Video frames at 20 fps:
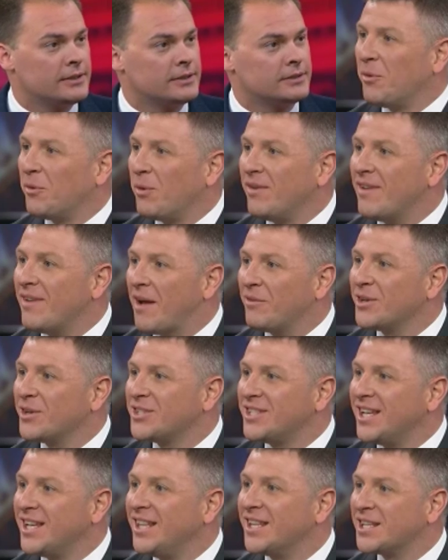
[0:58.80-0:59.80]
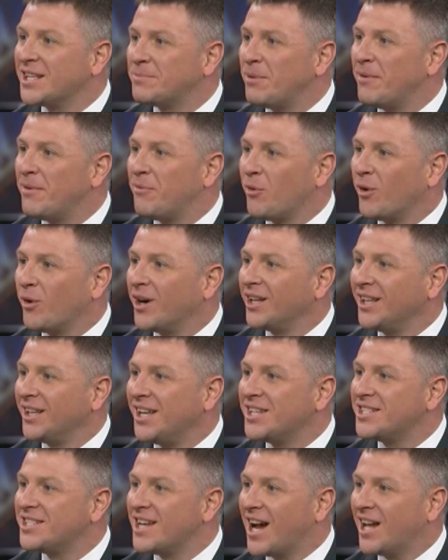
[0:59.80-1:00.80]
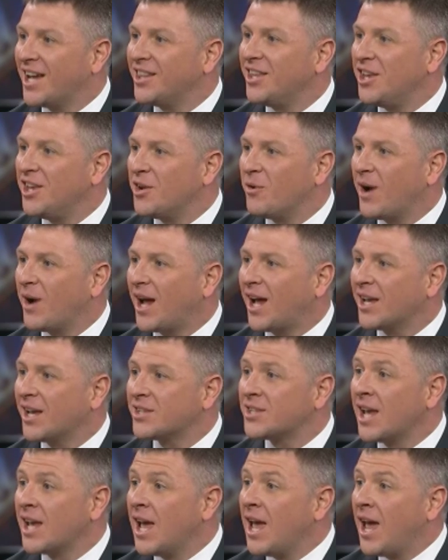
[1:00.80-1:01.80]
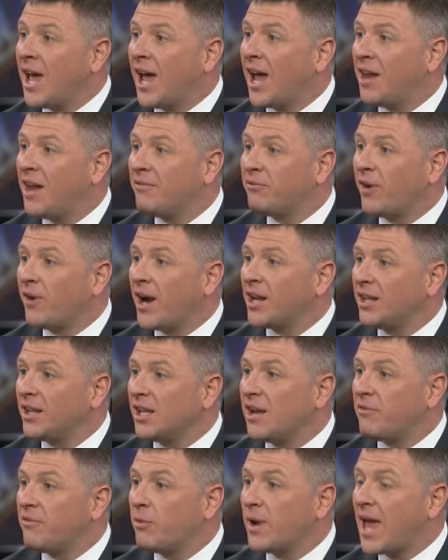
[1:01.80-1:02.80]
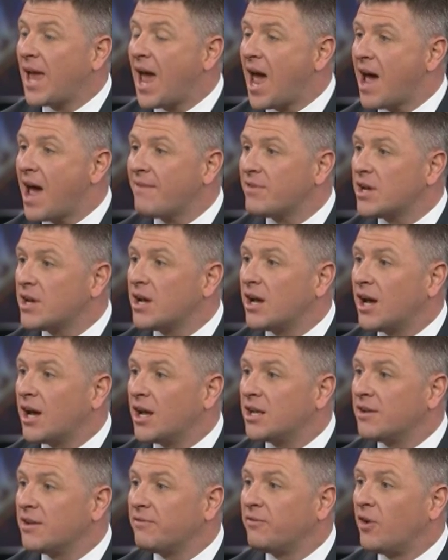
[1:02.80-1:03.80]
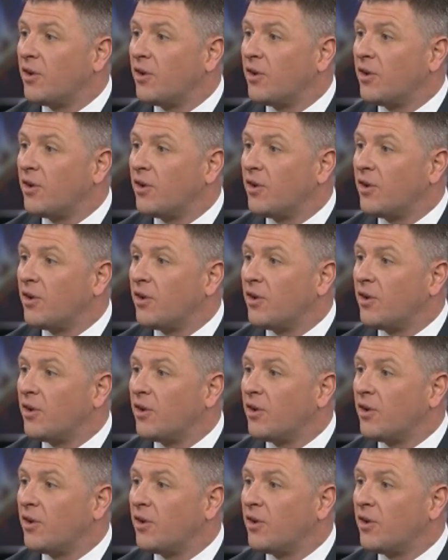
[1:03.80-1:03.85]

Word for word: Absolutely, we've never seen this before, at least not in the U.S. And frankly, if we have a, a